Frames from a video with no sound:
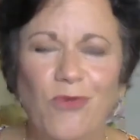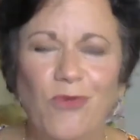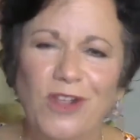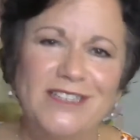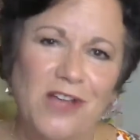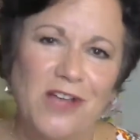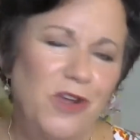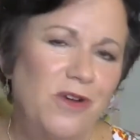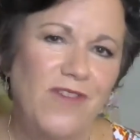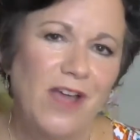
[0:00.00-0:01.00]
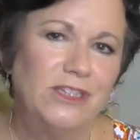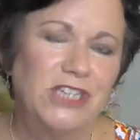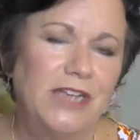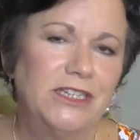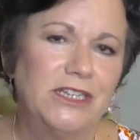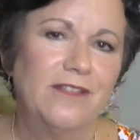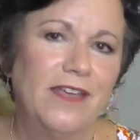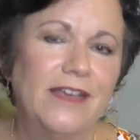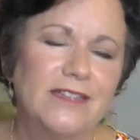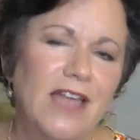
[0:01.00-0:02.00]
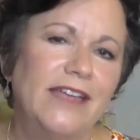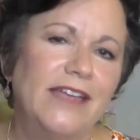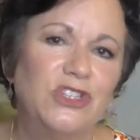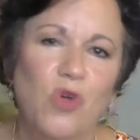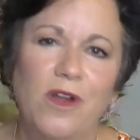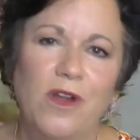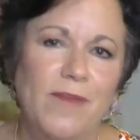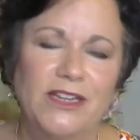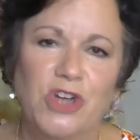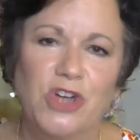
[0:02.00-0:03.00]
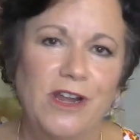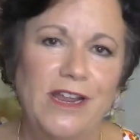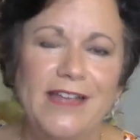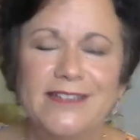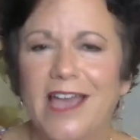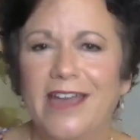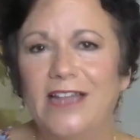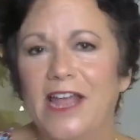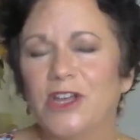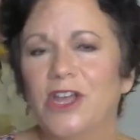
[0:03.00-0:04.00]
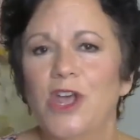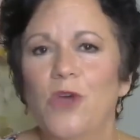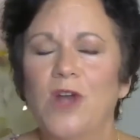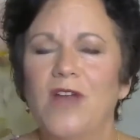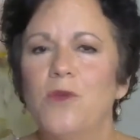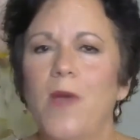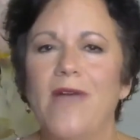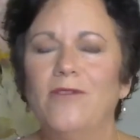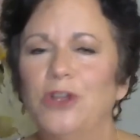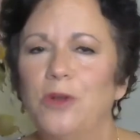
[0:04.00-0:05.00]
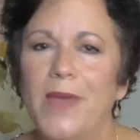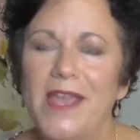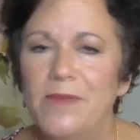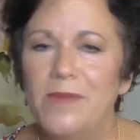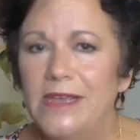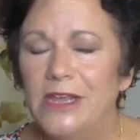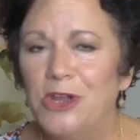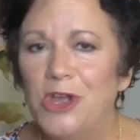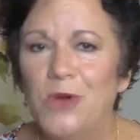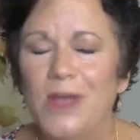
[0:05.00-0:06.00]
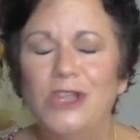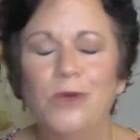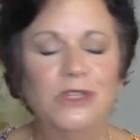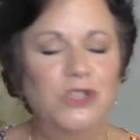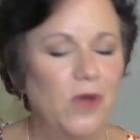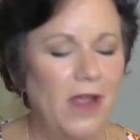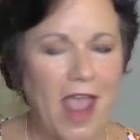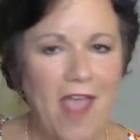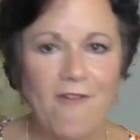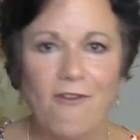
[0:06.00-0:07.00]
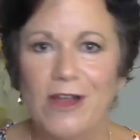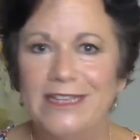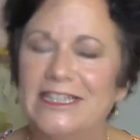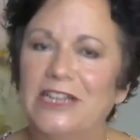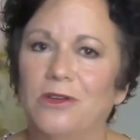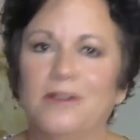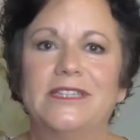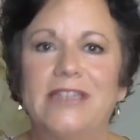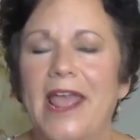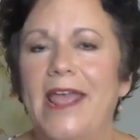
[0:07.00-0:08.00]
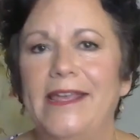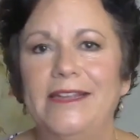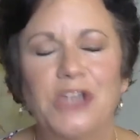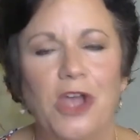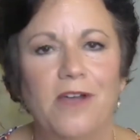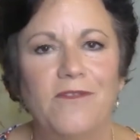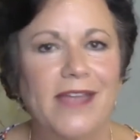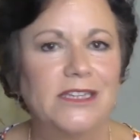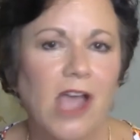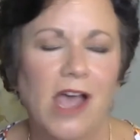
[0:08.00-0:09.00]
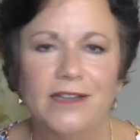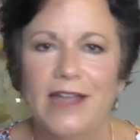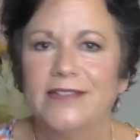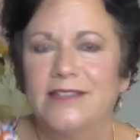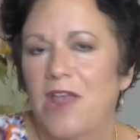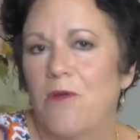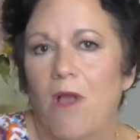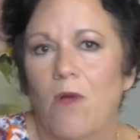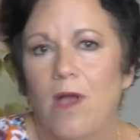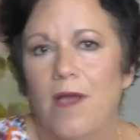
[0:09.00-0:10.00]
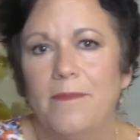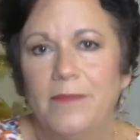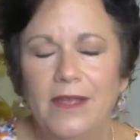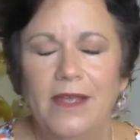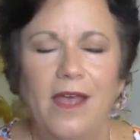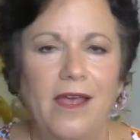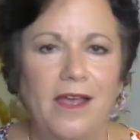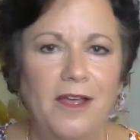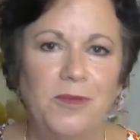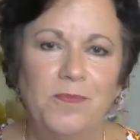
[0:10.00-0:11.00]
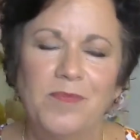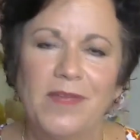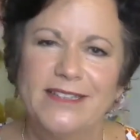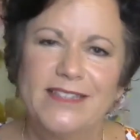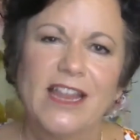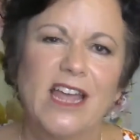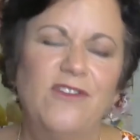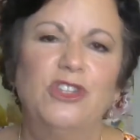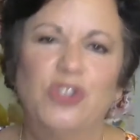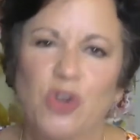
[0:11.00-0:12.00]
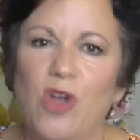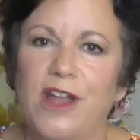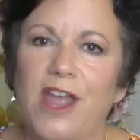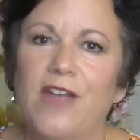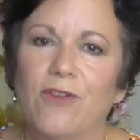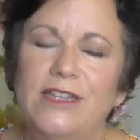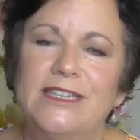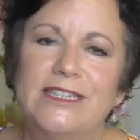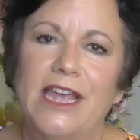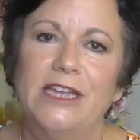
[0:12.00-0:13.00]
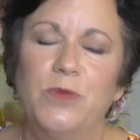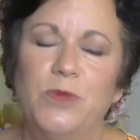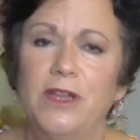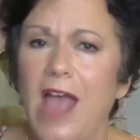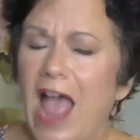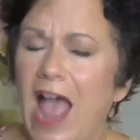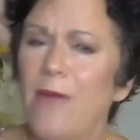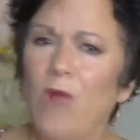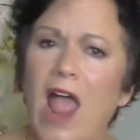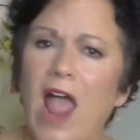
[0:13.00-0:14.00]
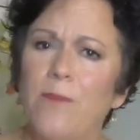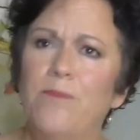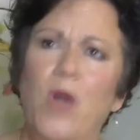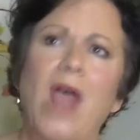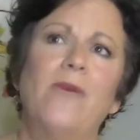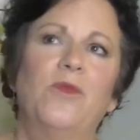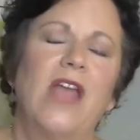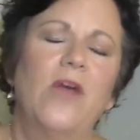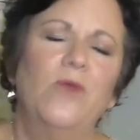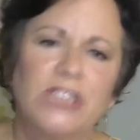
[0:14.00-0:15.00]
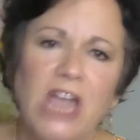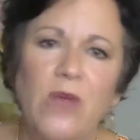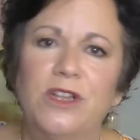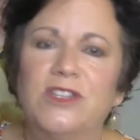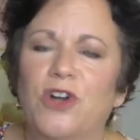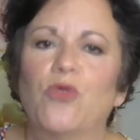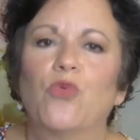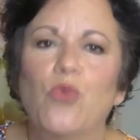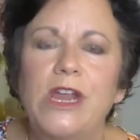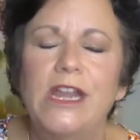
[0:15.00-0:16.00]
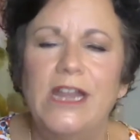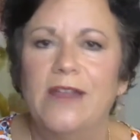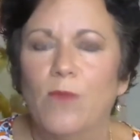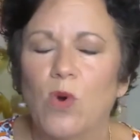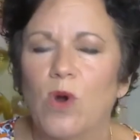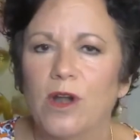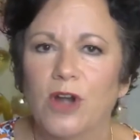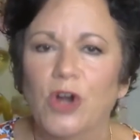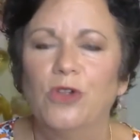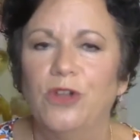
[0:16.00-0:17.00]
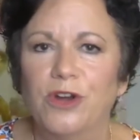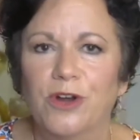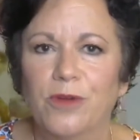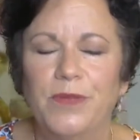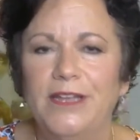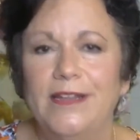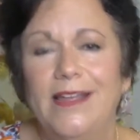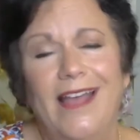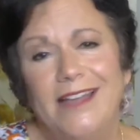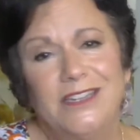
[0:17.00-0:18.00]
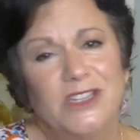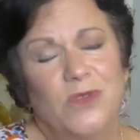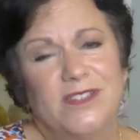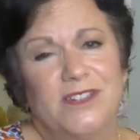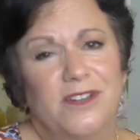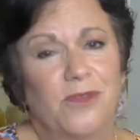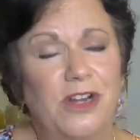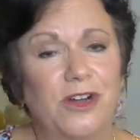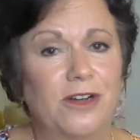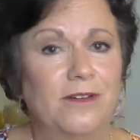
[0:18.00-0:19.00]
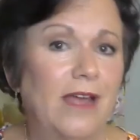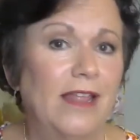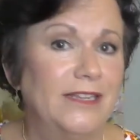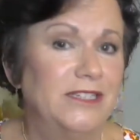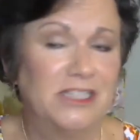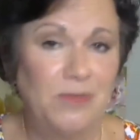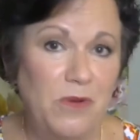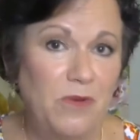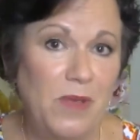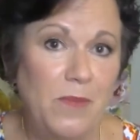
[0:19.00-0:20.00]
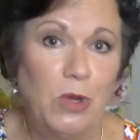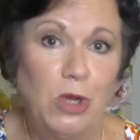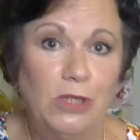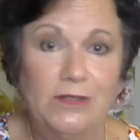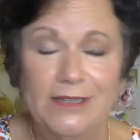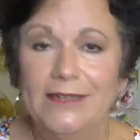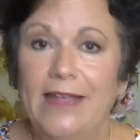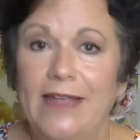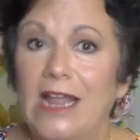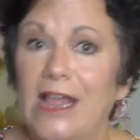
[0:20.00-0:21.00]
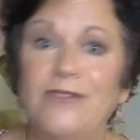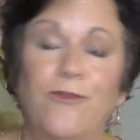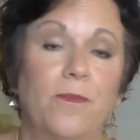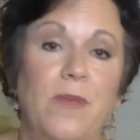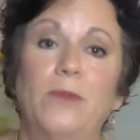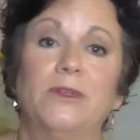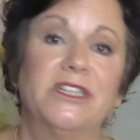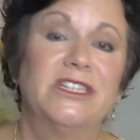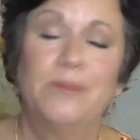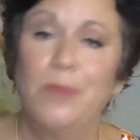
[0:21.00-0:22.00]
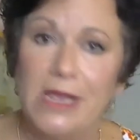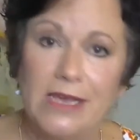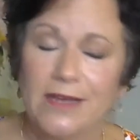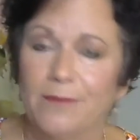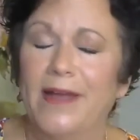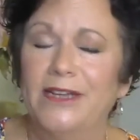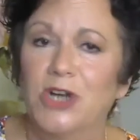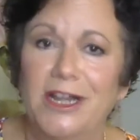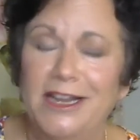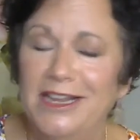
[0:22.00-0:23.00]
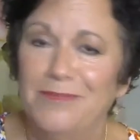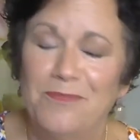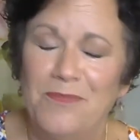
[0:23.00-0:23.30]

really don't know if I would change anything because I enjoyed my journey. It's kind of like whenever you mm-hmm. have a little baby, you know, and you enjoy every single stage of that child as they grow up. Um, mm-hmm. it's like I've enjoyed every stage, but I, I probably, I wish I would have started reading more earlier, but I just wasn't a reader. I like just to be with people and I like for people to speak my training and